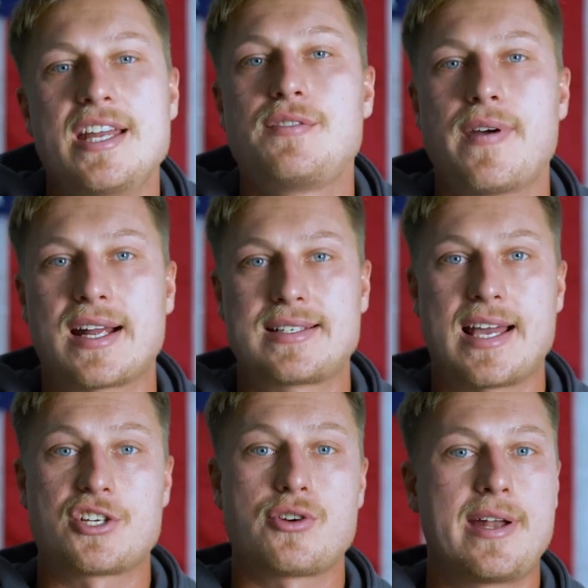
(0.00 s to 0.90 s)
HVAC
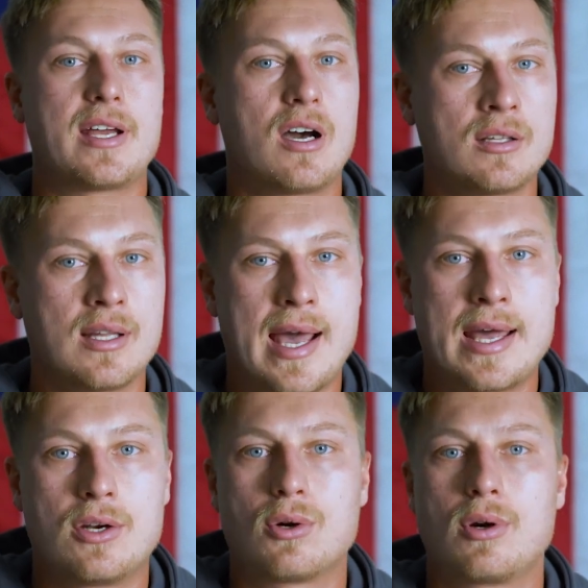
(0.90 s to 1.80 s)
tech training
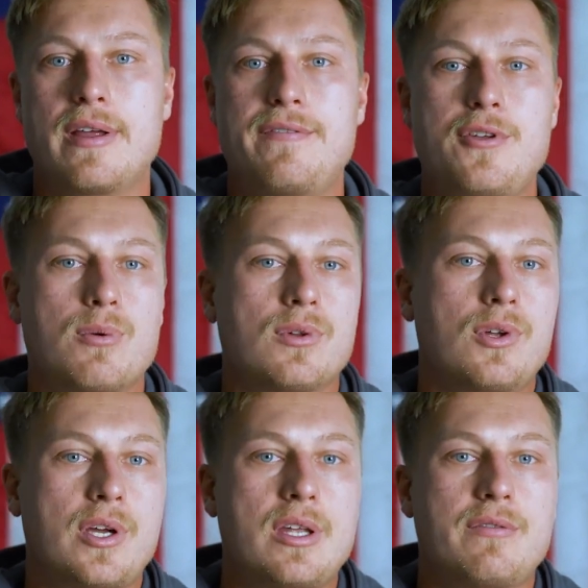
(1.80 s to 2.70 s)
online, or if you were
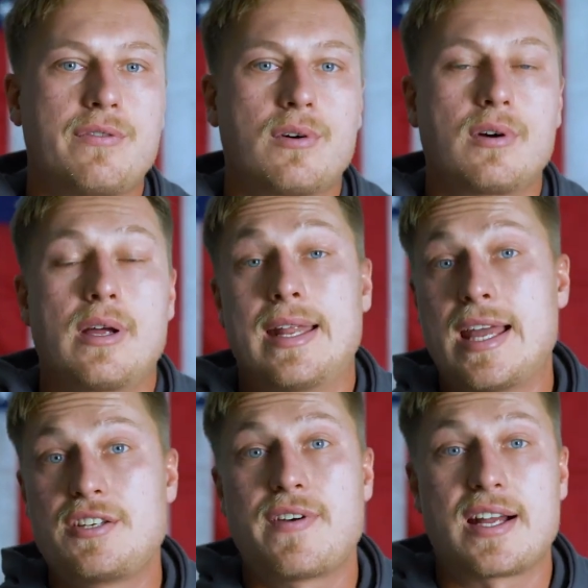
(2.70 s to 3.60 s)
looking for an
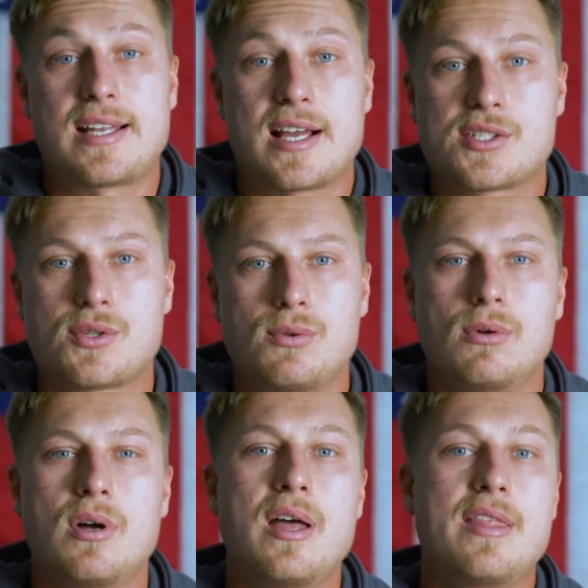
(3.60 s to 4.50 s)
HVAC tech
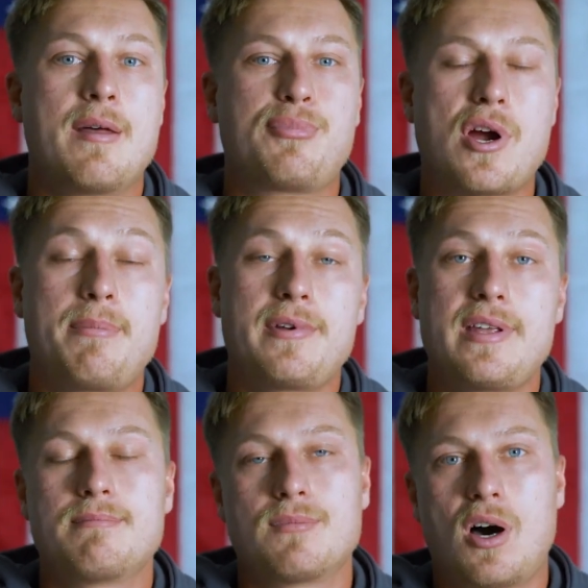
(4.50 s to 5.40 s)
school, then Preppy